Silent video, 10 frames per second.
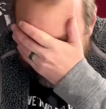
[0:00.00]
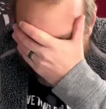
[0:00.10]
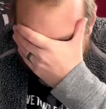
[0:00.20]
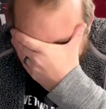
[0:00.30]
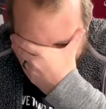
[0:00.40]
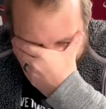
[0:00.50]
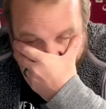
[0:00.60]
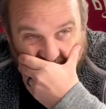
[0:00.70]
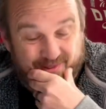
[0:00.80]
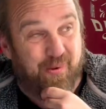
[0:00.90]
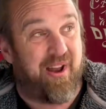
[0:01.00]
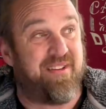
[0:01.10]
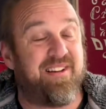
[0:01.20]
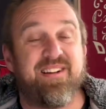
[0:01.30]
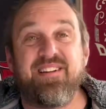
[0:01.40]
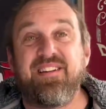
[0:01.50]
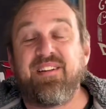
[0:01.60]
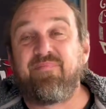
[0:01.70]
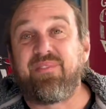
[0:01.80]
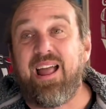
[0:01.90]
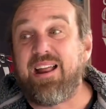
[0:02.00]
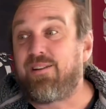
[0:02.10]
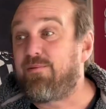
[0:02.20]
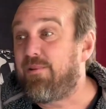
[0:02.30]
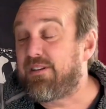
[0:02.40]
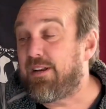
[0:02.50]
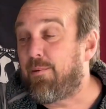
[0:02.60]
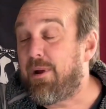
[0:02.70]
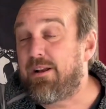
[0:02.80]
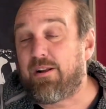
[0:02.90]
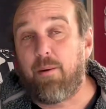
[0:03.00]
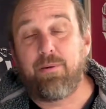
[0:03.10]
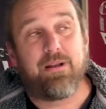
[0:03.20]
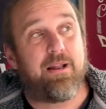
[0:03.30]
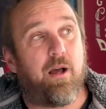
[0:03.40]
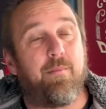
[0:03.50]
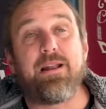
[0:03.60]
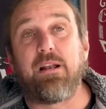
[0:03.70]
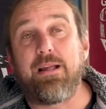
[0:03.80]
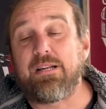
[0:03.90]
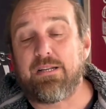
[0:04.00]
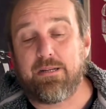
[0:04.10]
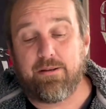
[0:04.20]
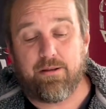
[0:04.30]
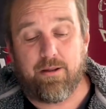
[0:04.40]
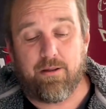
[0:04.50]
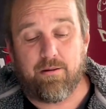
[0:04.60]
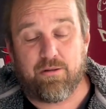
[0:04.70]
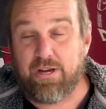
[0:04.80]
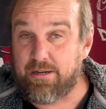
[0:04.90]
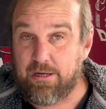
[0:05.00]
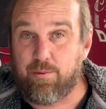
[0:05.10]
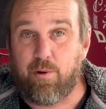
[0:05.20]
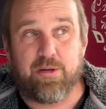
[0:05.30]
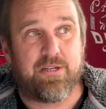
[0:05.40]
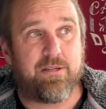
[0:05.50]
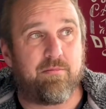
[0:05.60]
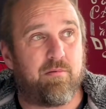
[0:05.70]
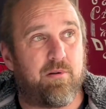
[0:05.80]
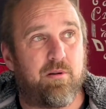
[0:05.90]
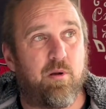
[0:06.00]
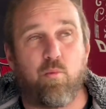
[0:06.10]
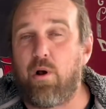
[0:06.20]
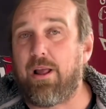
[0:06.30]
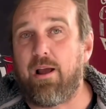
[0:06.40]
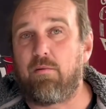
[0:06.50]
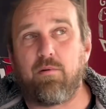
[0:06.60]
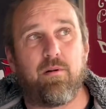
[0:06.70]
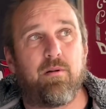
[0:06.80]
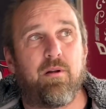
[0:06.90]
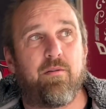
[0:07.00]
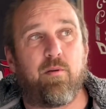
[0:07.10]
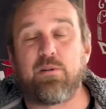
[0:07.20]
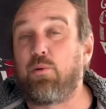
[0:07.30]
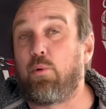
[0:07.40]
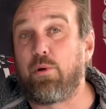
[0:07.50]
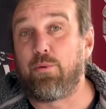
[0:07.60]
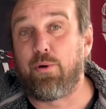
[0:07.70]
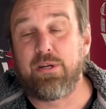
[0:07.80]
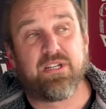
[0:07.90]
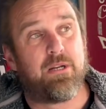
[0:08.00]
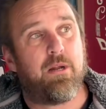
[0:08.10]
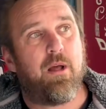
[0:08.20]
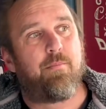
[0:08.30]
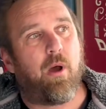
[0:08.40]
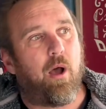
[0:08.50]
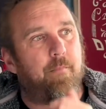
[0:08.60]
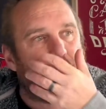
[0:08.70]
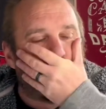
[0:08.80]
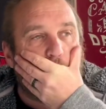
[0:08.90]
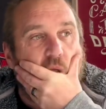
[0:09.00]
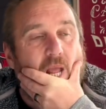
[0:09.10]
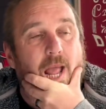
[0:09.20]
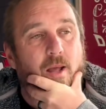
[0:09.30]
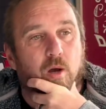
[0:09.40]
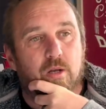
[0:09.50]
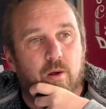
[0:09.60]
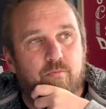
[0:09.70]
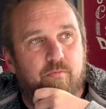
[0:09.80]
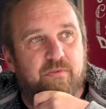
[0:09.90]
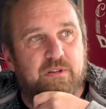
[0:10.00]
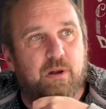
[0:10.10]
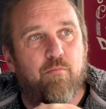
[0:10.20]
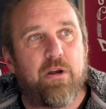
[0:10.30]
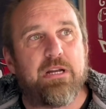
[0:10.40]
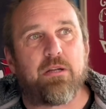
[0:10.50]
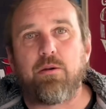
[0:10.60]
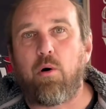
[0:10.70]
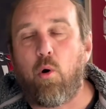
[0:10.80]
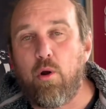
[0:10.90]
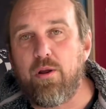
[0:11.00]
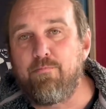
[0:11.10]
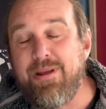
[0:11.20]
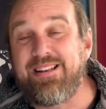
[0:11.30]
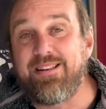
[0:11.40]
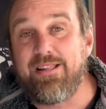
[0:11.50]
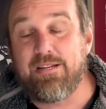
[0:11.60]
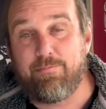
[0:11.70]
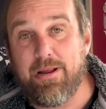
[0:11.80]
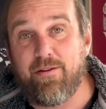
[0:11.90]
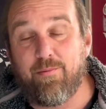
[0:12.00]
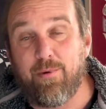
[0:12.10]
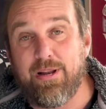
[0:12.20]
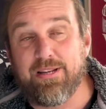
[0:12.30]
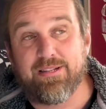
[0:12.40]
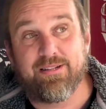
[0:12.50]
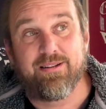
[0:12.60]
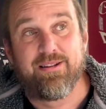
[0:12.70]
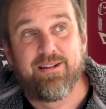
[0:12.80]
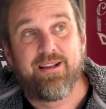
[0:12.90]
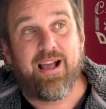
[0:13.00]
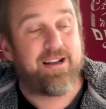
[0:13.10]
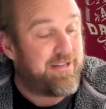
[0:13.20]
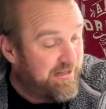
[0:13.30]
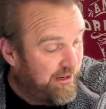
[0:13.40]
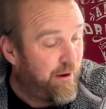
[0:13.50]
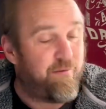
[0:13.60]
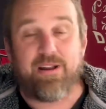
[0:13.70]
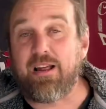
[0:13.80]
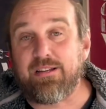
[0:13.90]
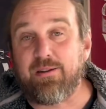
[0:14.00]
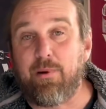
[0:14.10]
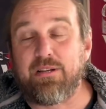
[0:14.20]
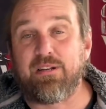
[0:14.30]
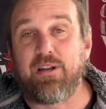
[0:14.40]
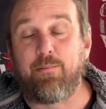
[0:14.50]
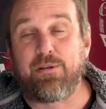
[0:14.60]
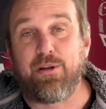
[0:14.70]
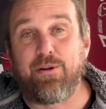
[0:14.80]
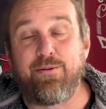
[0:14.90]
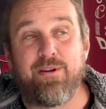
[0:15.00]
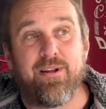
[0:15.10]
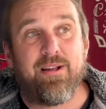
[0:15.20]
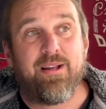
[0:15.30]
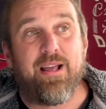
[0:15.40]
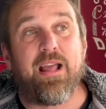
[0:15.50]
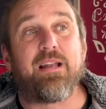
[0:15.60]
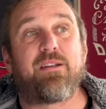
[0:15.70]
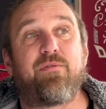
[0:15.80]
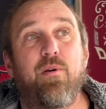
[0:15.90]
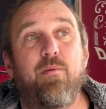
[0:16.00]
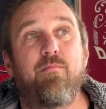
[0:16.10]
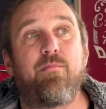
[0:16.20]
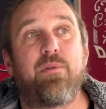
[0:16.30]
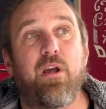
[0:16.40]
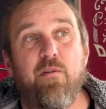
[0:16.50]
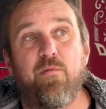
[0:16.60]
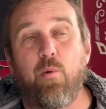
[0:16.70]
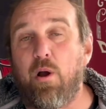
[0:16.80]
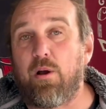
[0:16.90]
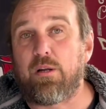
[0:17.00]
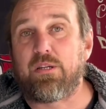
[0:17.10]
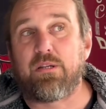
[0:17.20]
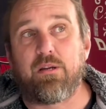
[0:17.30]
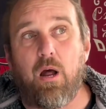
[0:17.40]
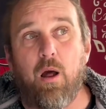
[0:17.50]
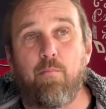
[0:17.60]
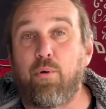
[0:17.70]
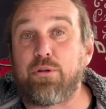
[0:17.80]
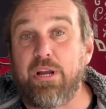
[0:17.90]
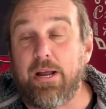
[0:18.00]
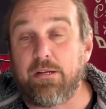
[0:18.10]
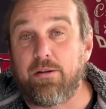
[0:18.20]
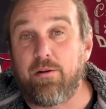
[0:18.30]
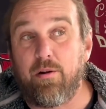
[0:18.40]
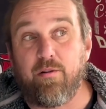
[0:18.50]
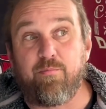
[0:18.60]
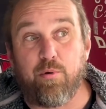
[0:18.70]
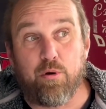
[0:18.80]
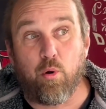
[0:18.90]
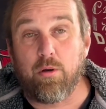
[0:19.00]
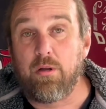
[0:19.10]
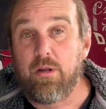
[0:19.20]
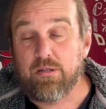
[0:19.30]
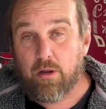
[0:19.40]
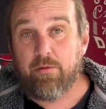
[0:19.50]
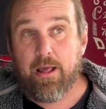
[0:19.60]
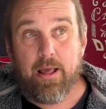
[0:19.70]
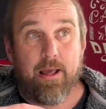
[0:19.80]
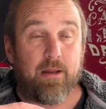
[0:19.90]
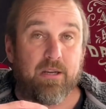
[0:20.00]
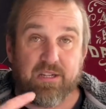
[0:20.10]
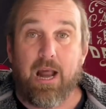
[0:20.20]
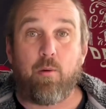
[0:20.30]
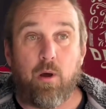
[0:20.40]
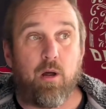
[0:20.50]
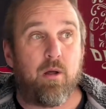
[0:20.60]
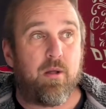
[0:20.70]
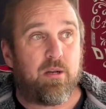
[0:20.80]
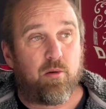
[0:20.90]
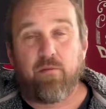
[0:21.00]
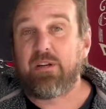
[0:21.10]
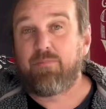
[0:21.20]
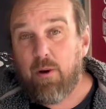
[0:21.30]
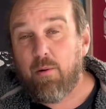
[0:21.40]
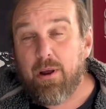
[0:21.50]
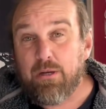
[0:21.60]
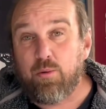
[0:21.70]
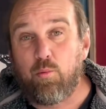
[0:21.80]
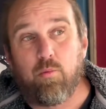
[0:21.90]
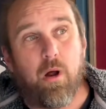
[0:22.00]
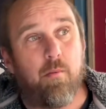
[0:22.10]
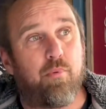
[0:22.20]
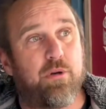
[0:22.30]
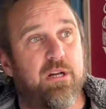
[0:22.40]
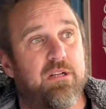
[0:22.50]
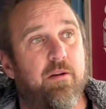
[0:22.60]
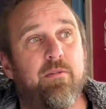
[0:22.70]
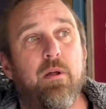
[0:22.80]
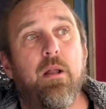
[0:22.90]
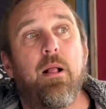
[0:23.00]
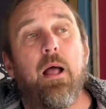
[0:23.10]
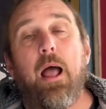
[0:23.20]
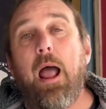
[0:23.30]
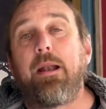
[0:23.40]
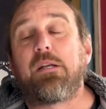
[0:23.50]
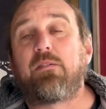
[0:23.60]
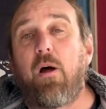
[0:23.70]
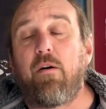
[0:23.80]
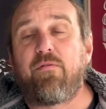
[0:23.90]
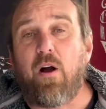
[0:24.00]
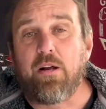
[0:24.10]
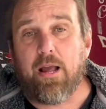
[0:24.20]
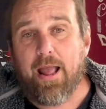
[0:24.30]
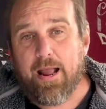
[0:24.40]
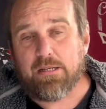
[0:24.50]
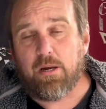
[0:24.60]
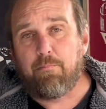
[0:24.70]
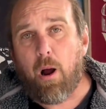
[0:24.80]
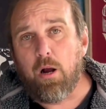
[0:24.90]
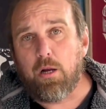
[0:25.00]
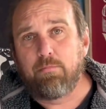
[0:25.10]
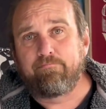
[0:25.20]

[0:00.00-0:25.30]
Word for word: shit, I've missed one. And I, I said I made a couple of li I made a list, checked it twice, couldn't work out if I was naughty or nice. But yeah, I, I, for some reason I omitted this beer from my list, and it deservedly has its place as number two. It's from the Overworks um, project of Brewdog, so their sour sort of experimental um, project stuff, and it's Funk X Punk.